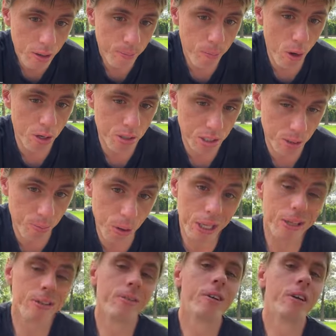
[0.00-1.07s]
Possibly.
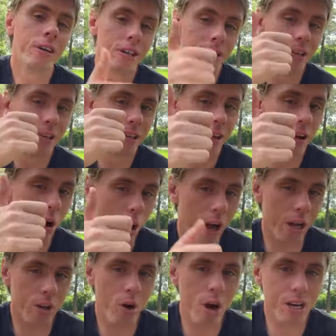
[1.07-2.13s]

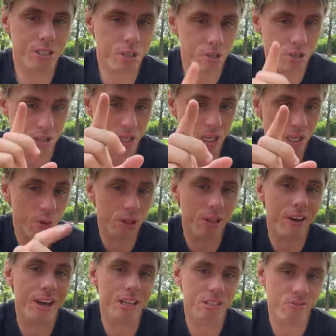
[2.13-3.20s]
Alright guys, I'll see you in the
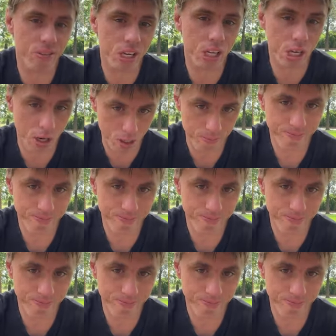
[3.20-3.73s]
next video.